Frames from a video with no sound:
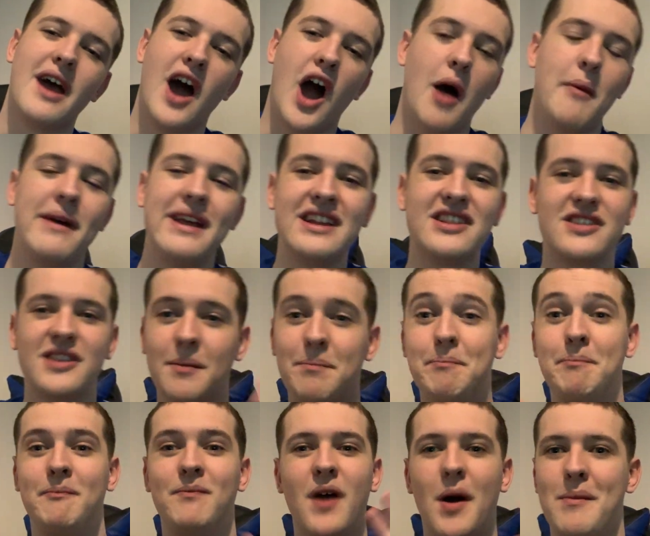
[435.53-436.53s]
I'm in the
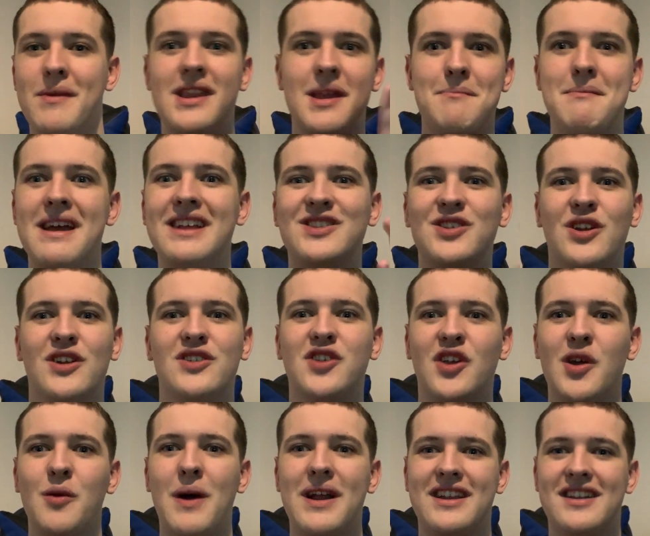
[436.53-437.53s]
middle. I don't
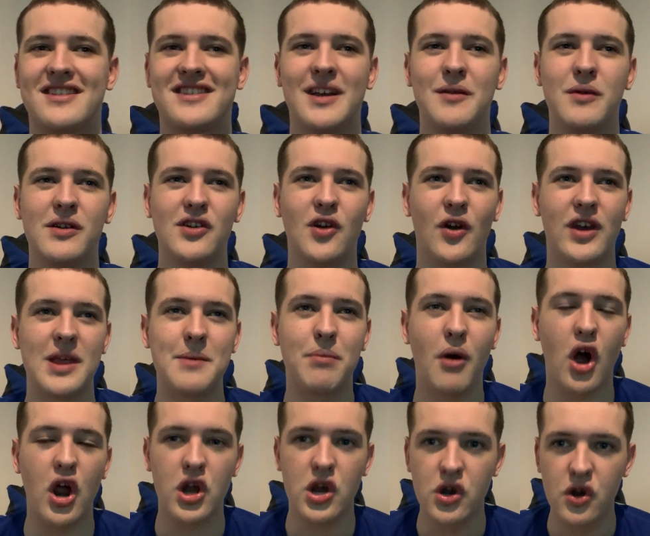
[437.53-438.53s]
know where to sit with Nonny, but
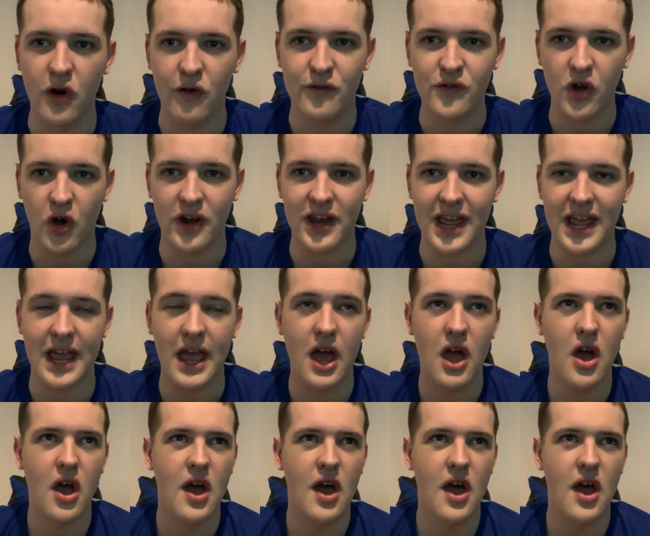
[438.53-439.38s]
I love Nonny.